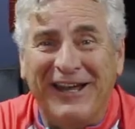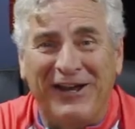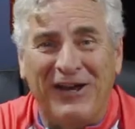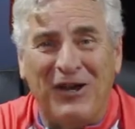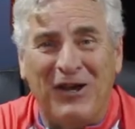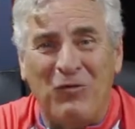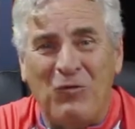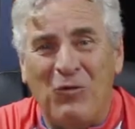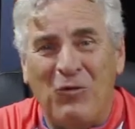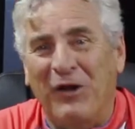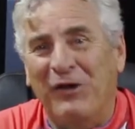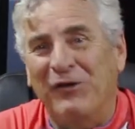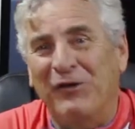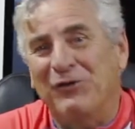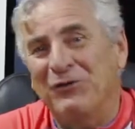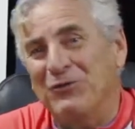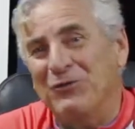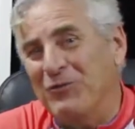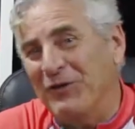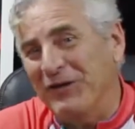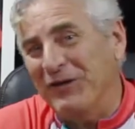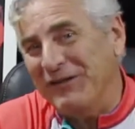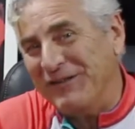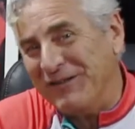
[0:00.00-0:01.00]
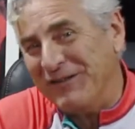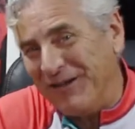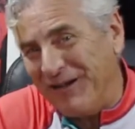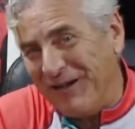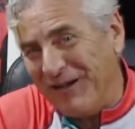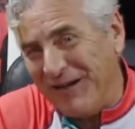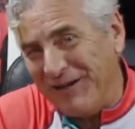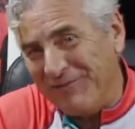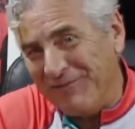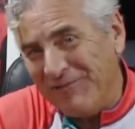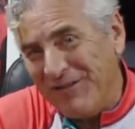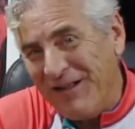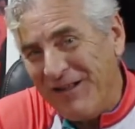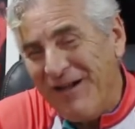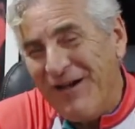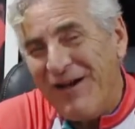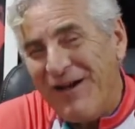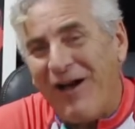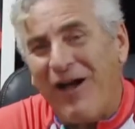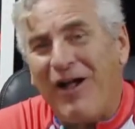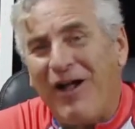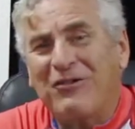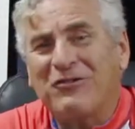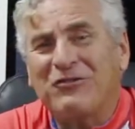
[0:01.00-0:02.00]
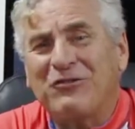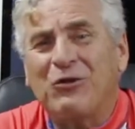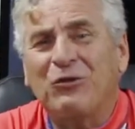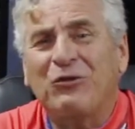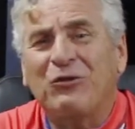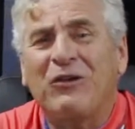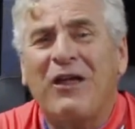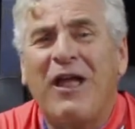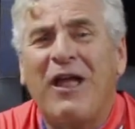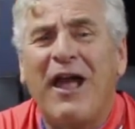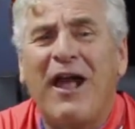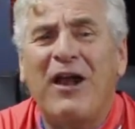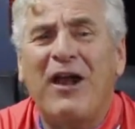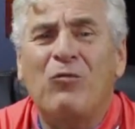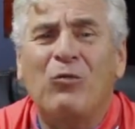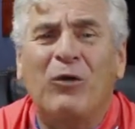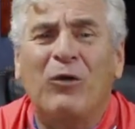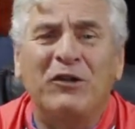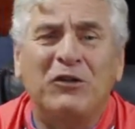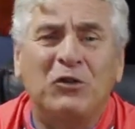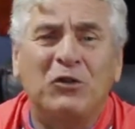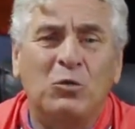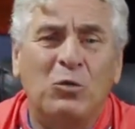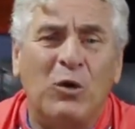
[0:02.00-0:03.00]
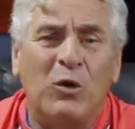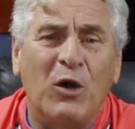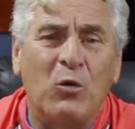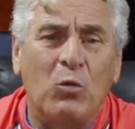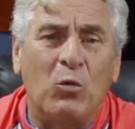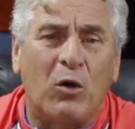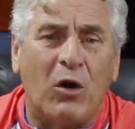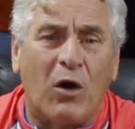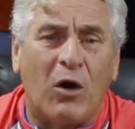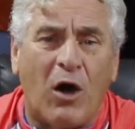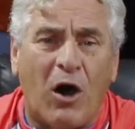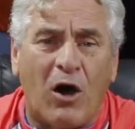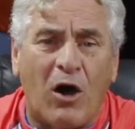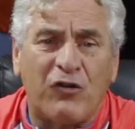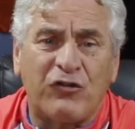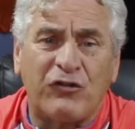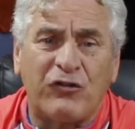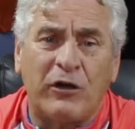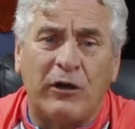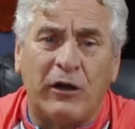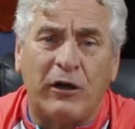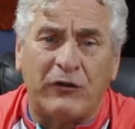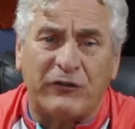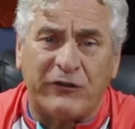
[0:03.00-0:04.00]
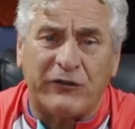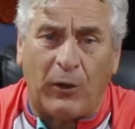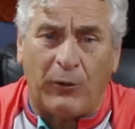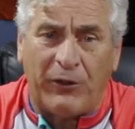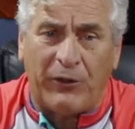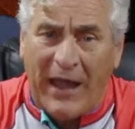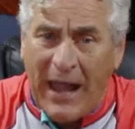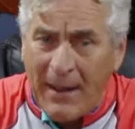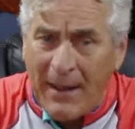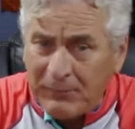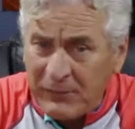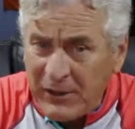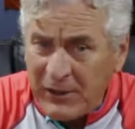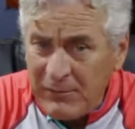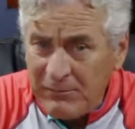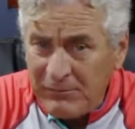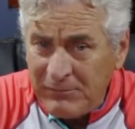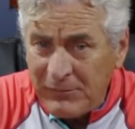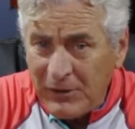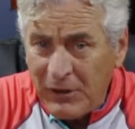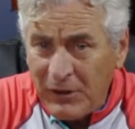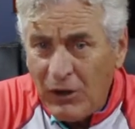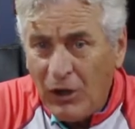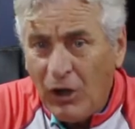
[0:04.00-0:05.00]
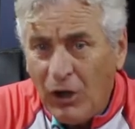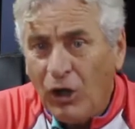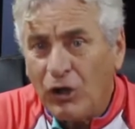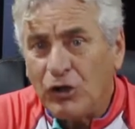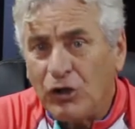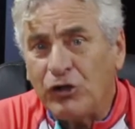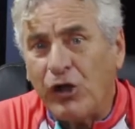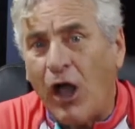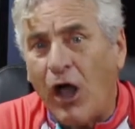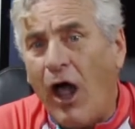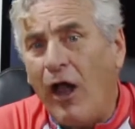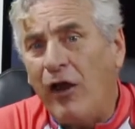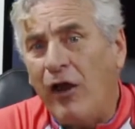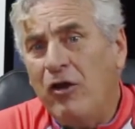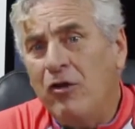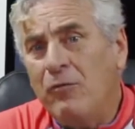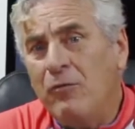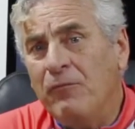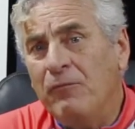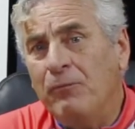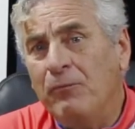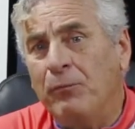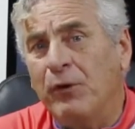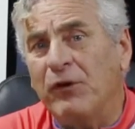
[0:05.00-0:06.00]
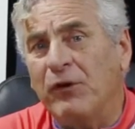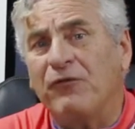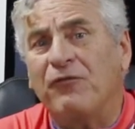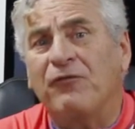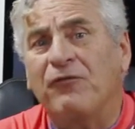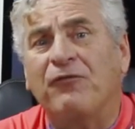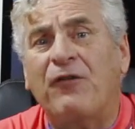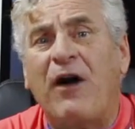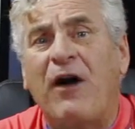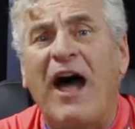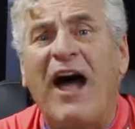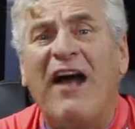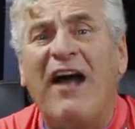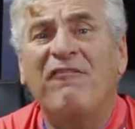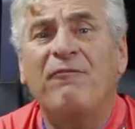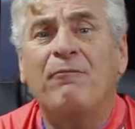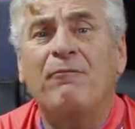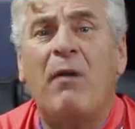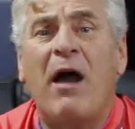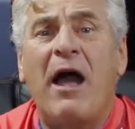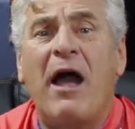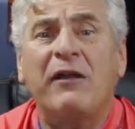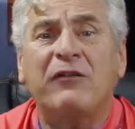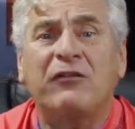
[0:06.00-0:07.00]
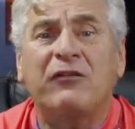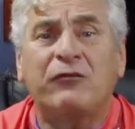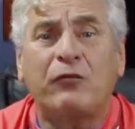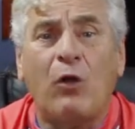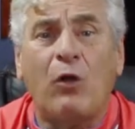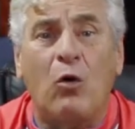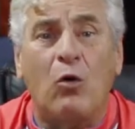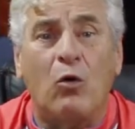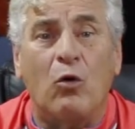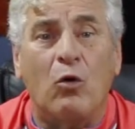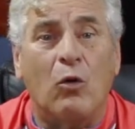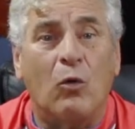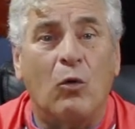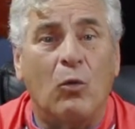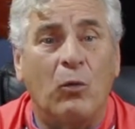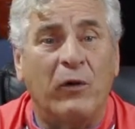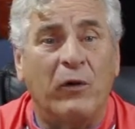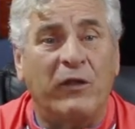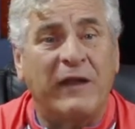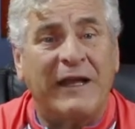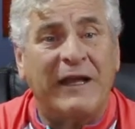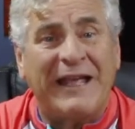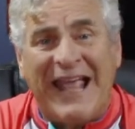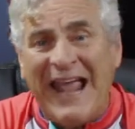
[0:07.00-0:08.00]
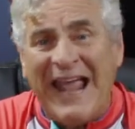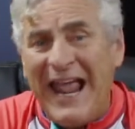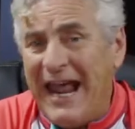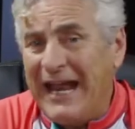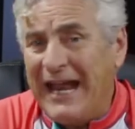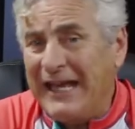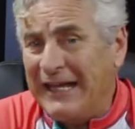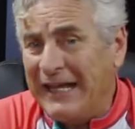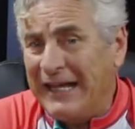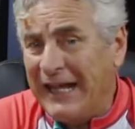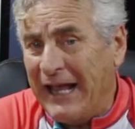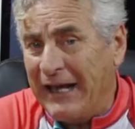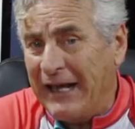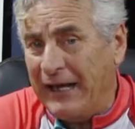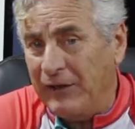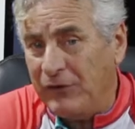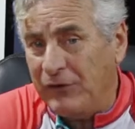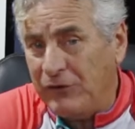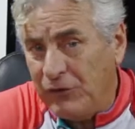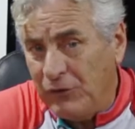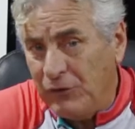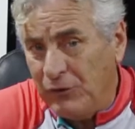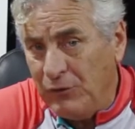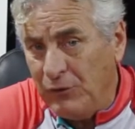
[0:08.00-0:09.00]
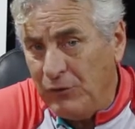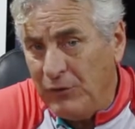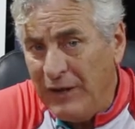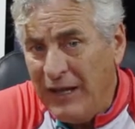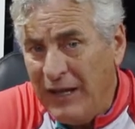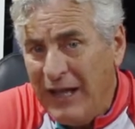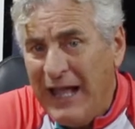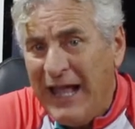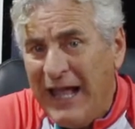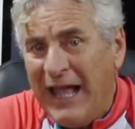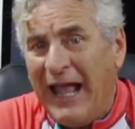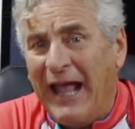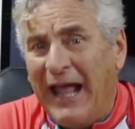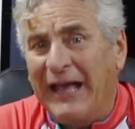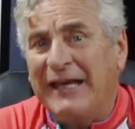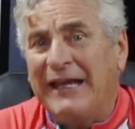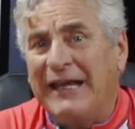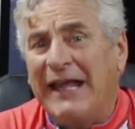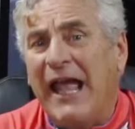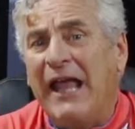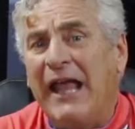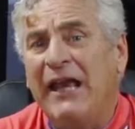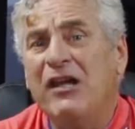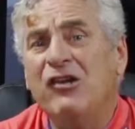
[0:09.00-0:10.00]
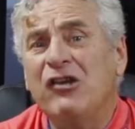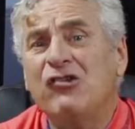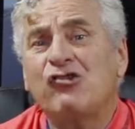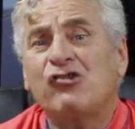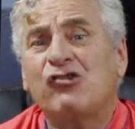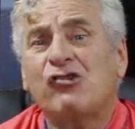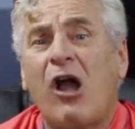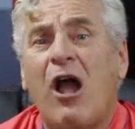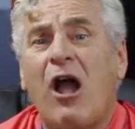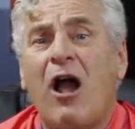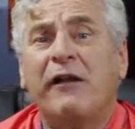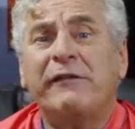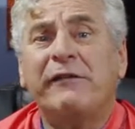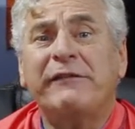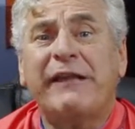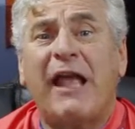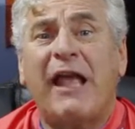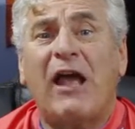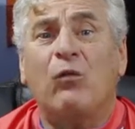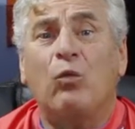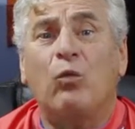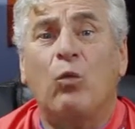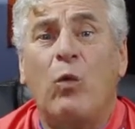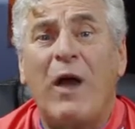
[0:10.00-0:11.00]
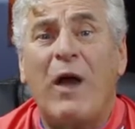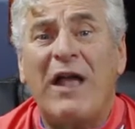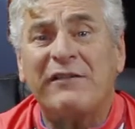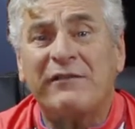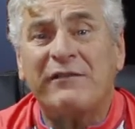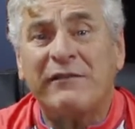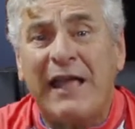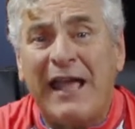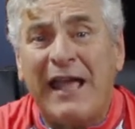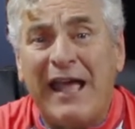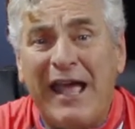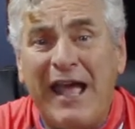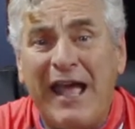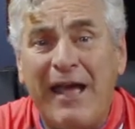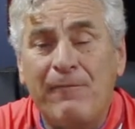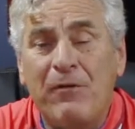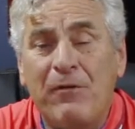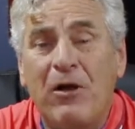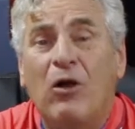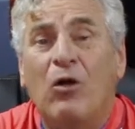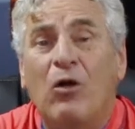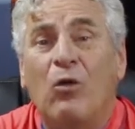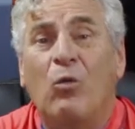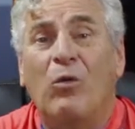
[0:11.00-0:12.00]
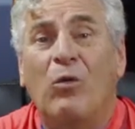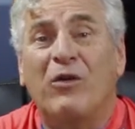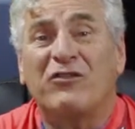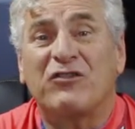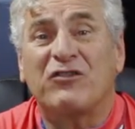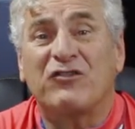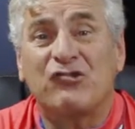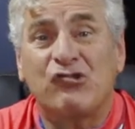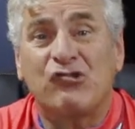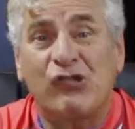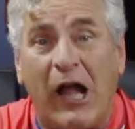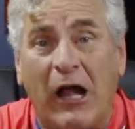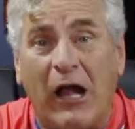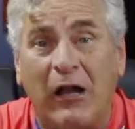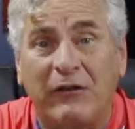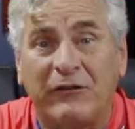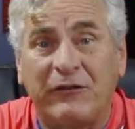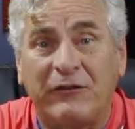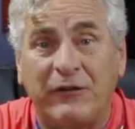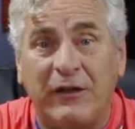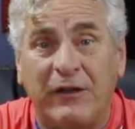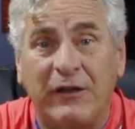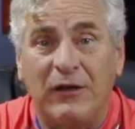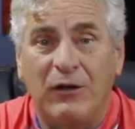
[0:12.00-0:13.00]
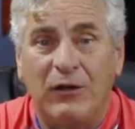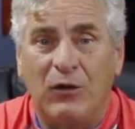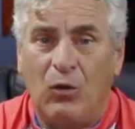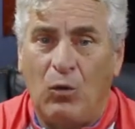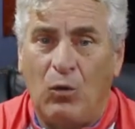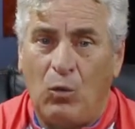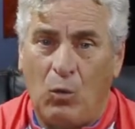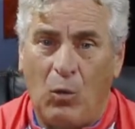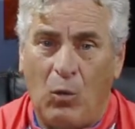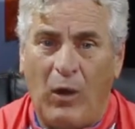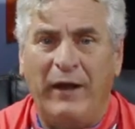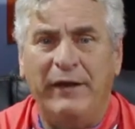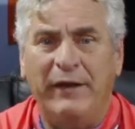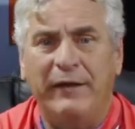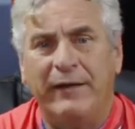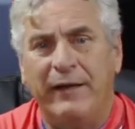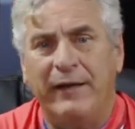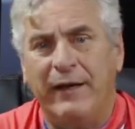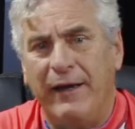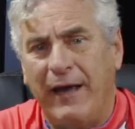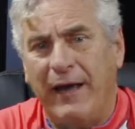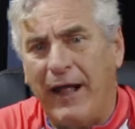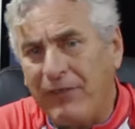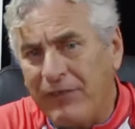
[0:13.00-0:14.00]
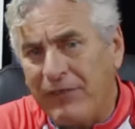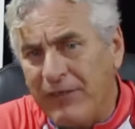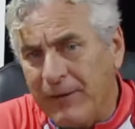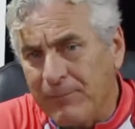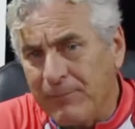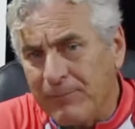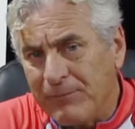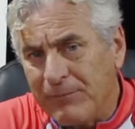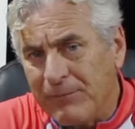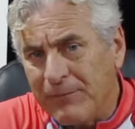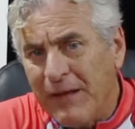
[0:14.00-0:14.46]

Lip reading: in a 1-1 tie. Also tying 1-1 were Arsenal at Southampton. Tottenham put 5 by Stoke, with Kane getting 2, and getting shocked that West Ham was Chelsea, 1-0.